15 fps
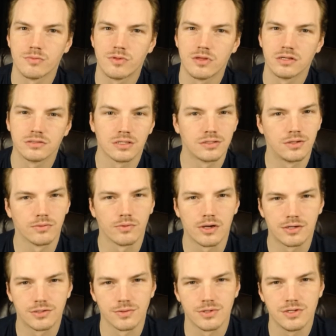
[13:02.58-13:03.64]
things like
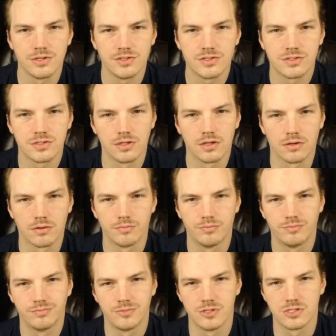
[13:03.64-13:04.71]
directories that are
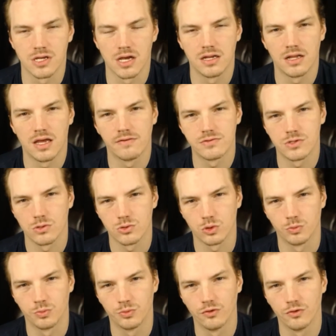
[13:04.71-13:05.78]
designed to have
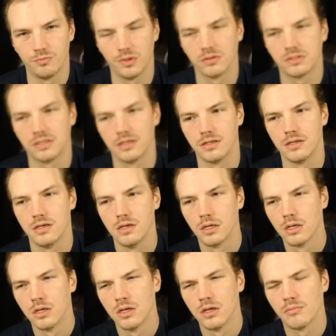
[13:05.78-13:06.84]
social proof built in.
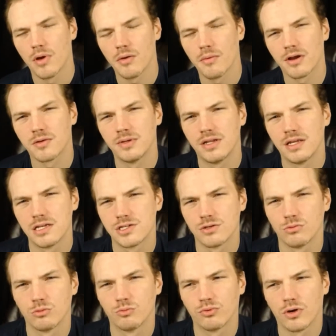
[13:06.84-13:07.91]
My recommendation
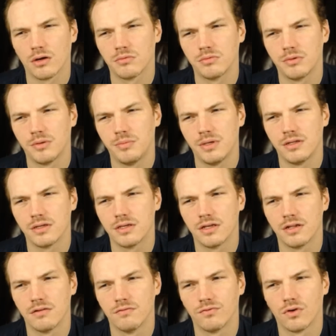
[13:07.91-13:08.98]
would probably be to
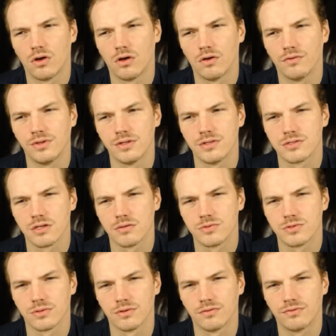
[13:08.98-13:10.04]
get involved in some
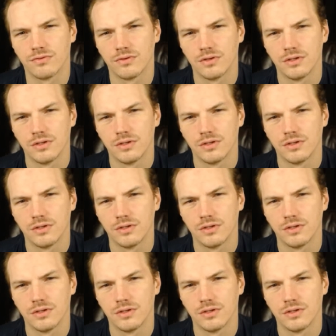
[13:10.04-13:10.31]
sort of